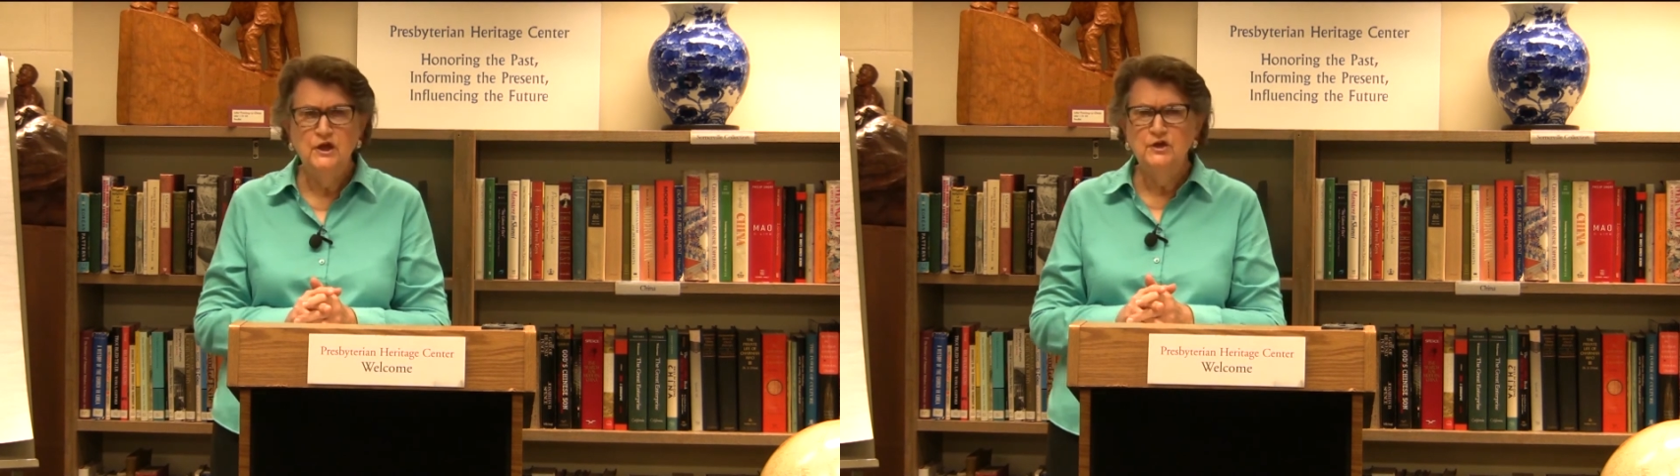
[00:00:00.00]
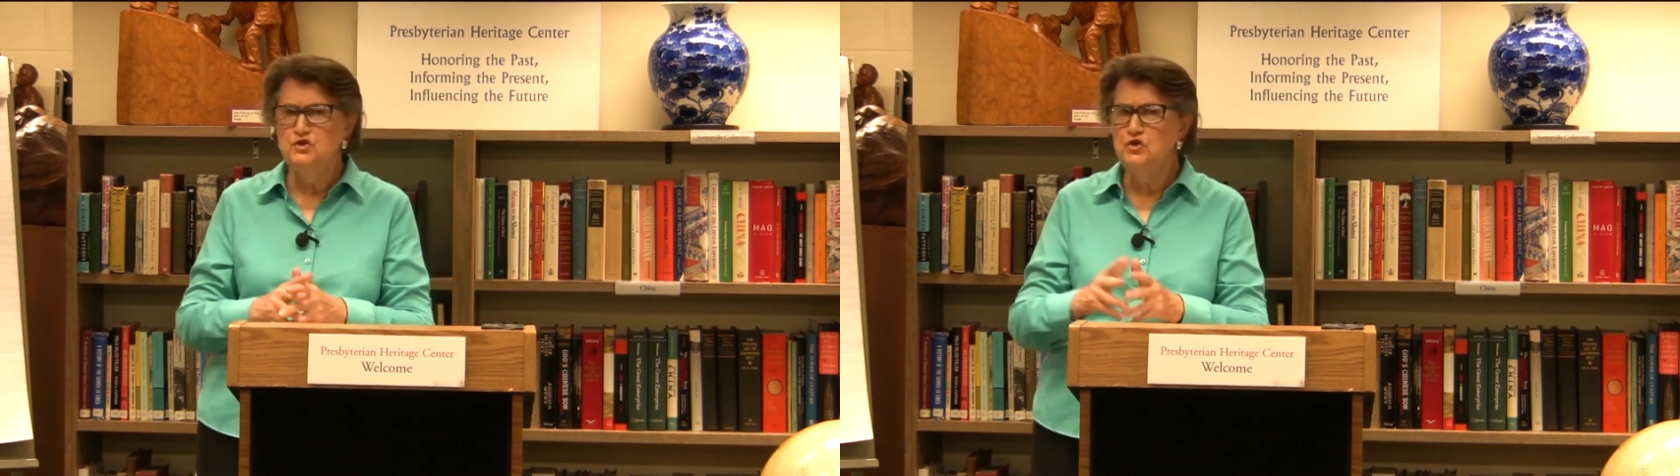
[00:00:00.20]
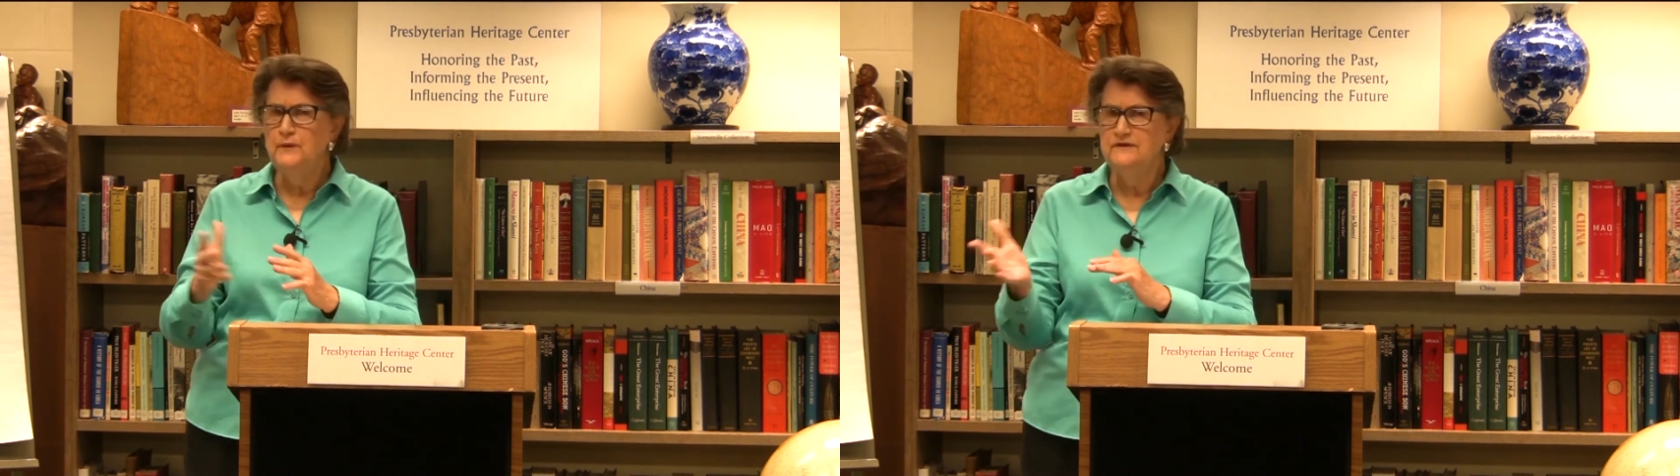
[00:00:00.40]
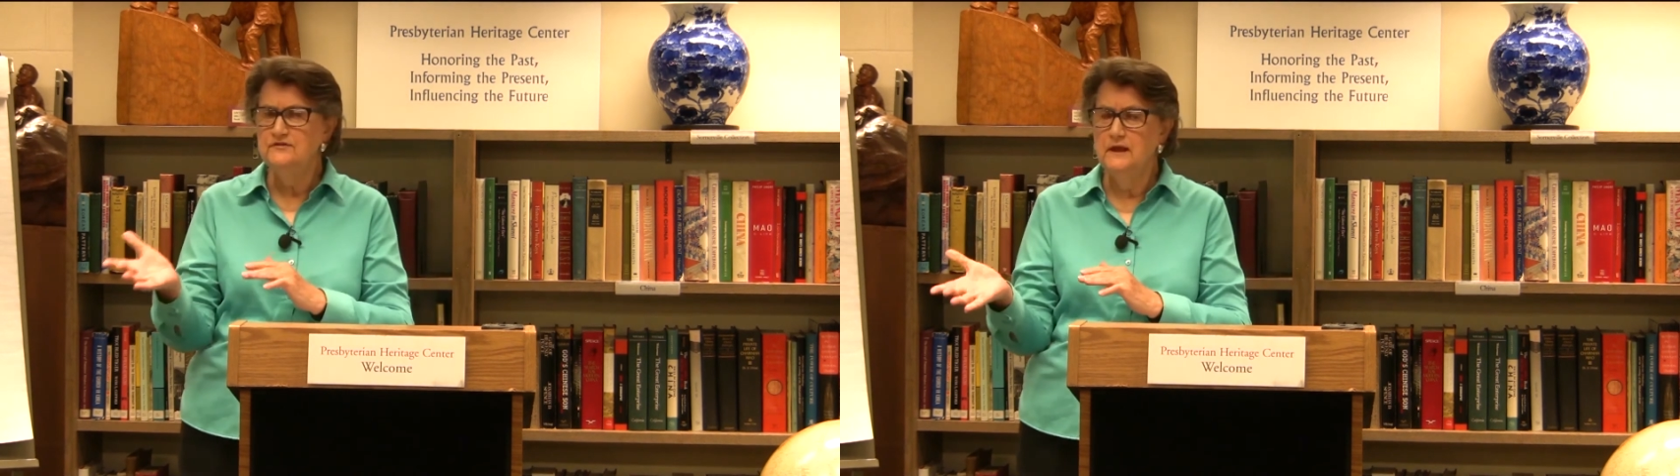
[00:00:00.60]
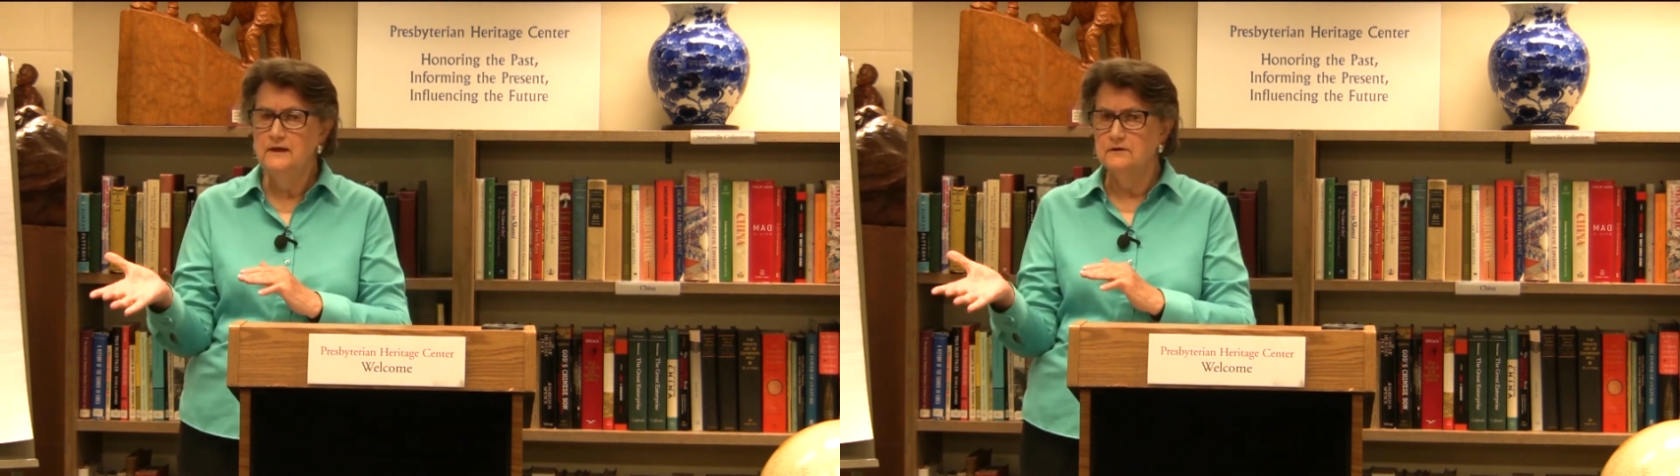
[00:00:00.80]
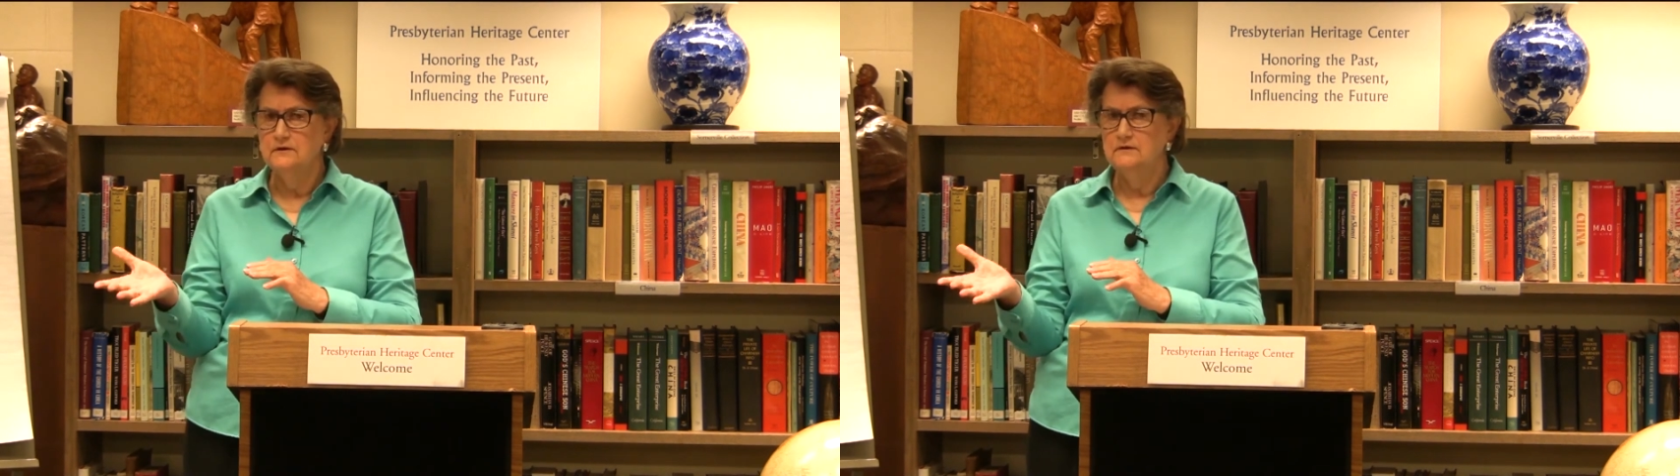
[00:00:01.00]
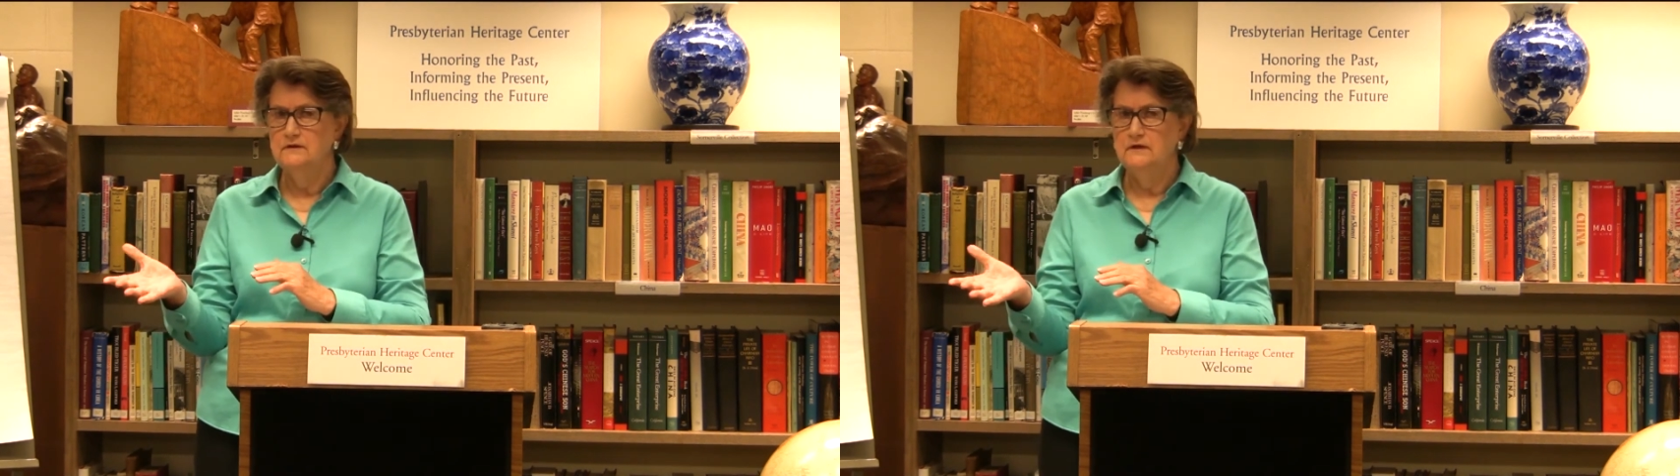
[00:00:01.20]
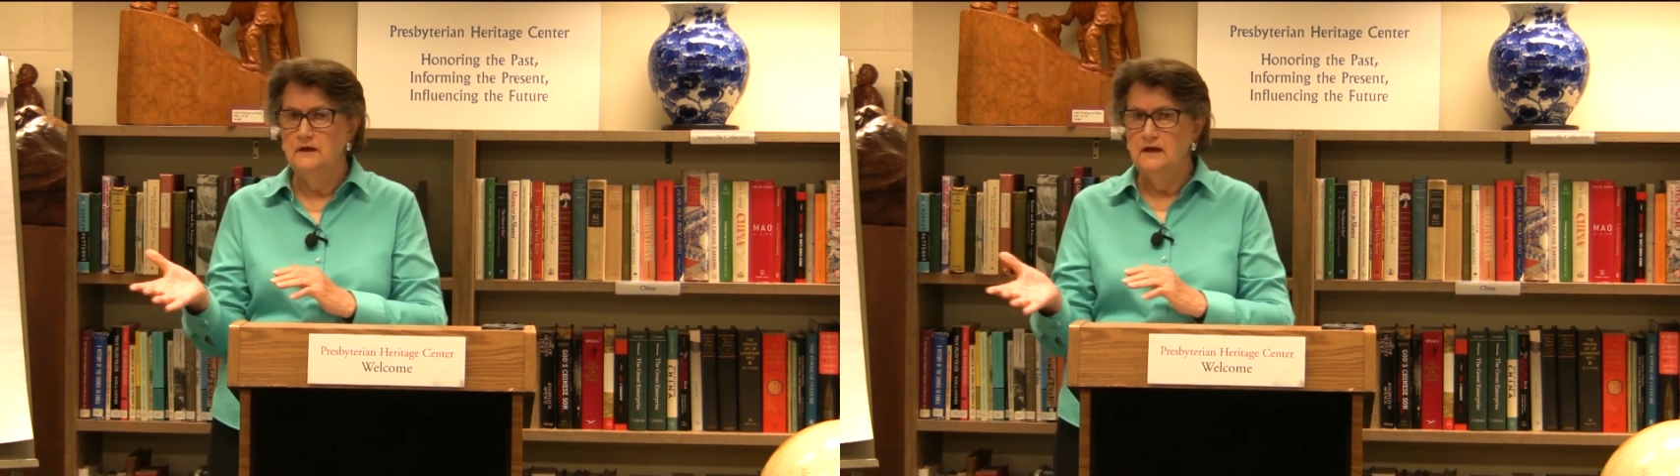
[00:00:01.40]
2 weeks later,
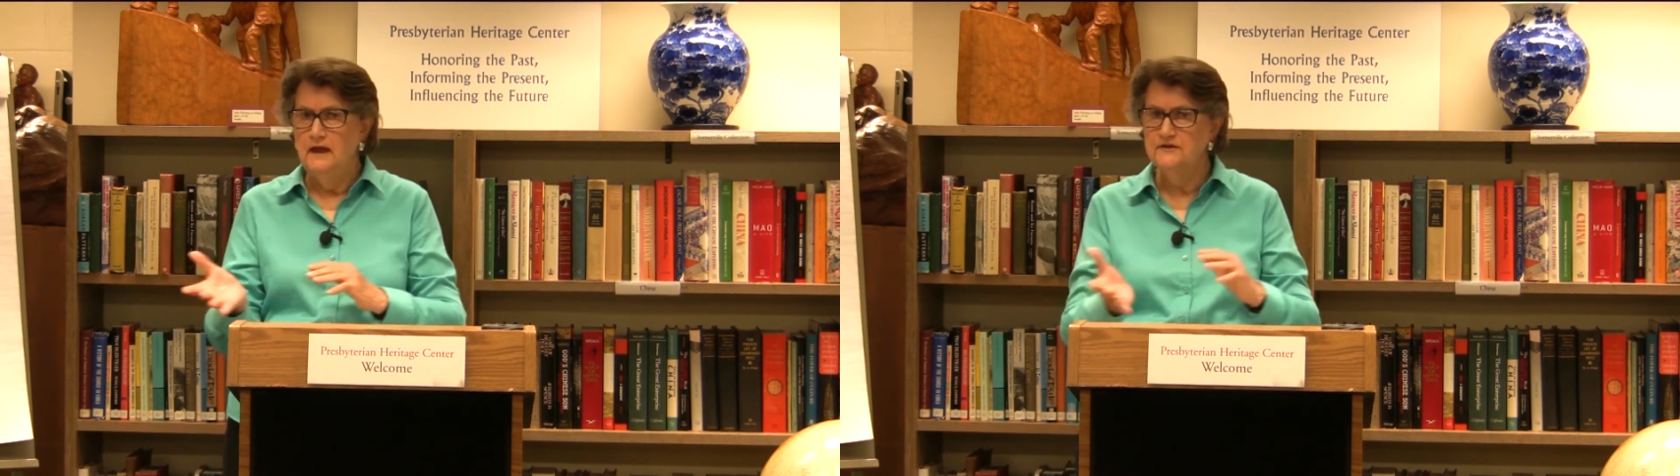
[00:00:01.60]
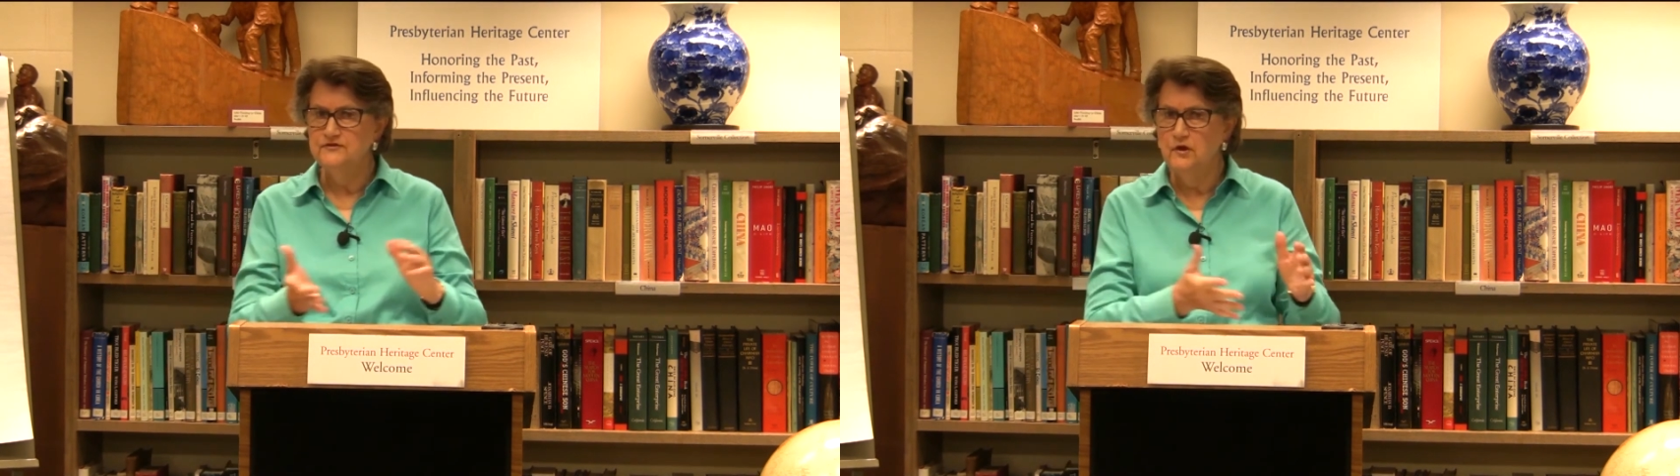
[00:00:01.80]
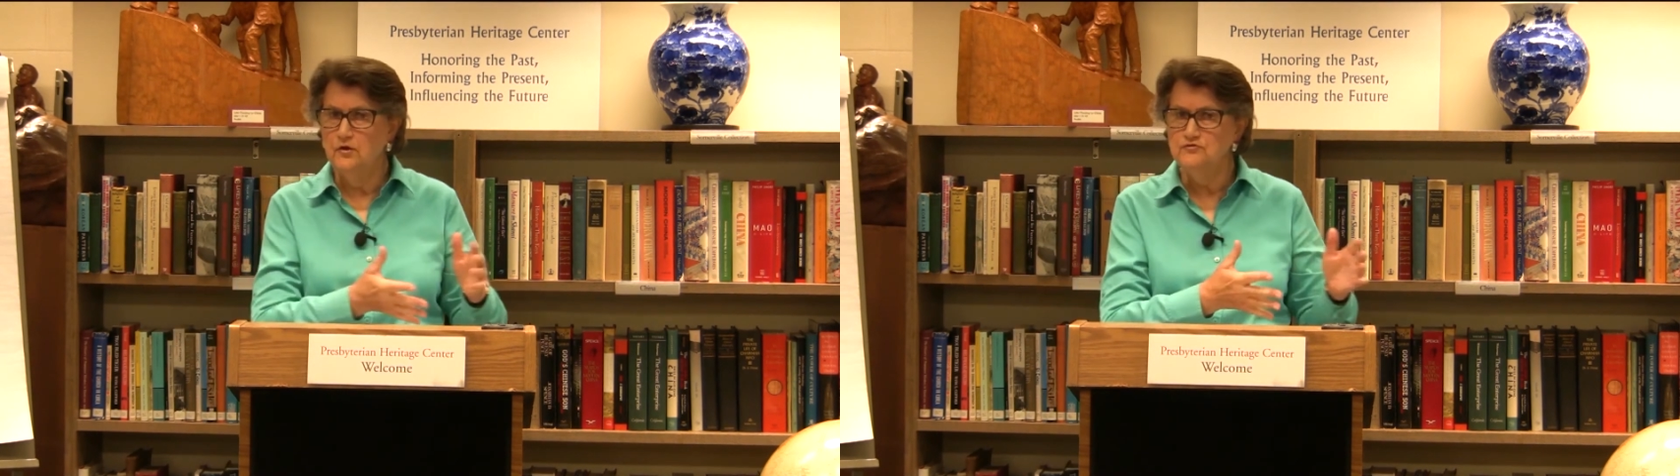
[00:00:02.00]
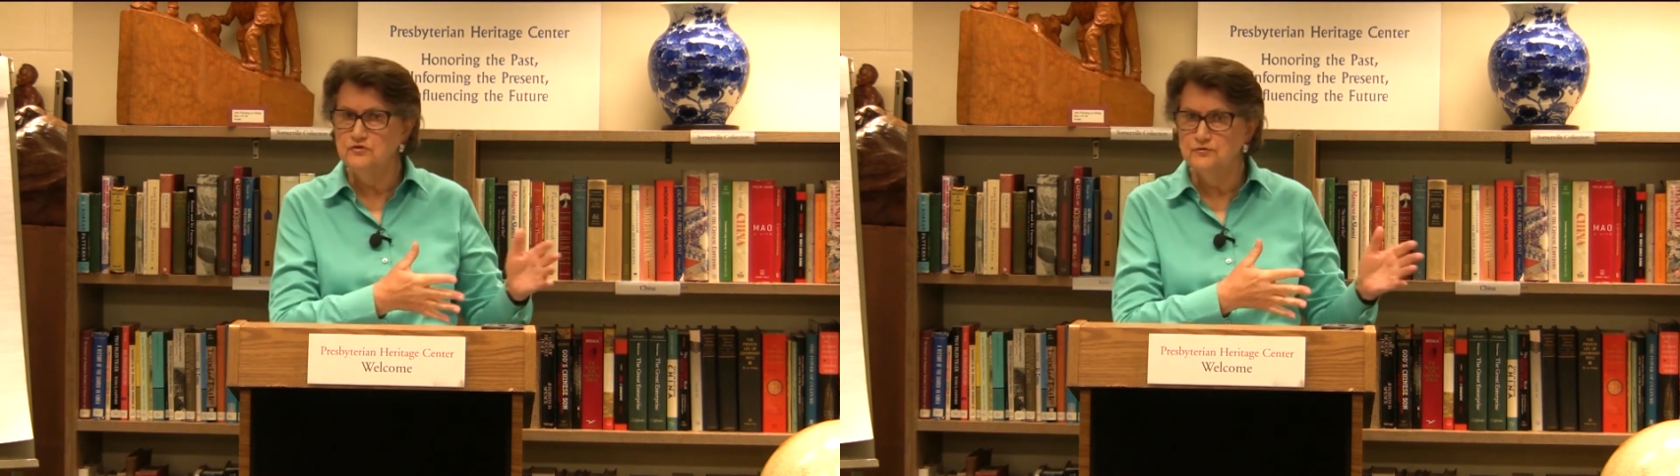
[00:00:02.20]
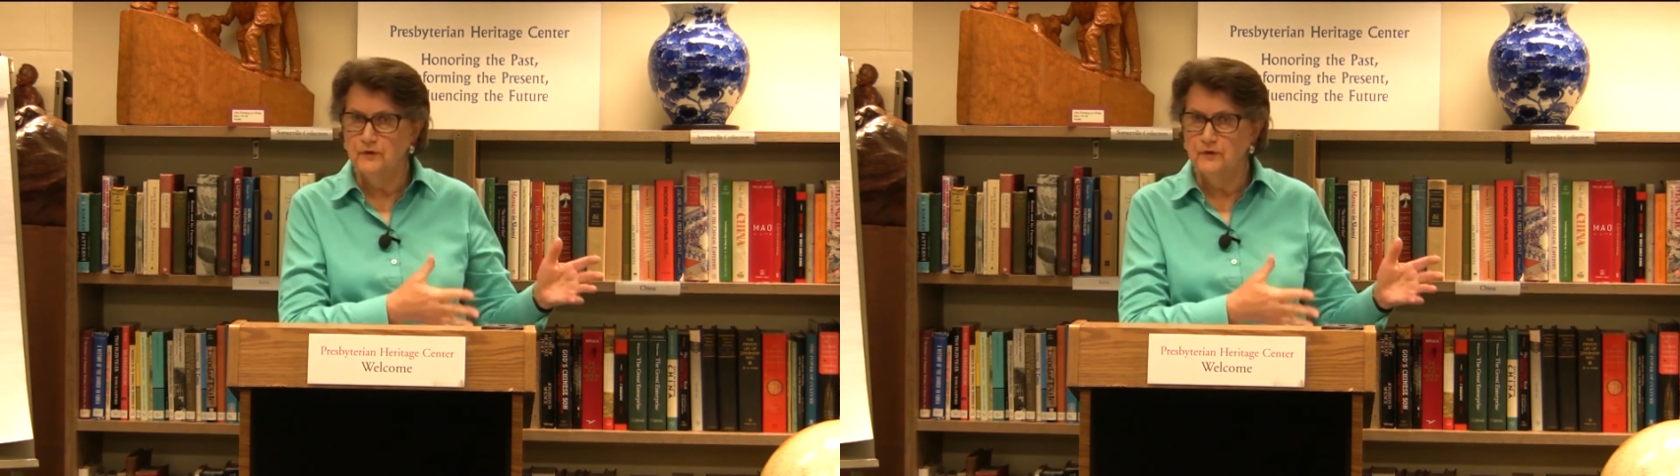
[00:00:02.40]
as soldiers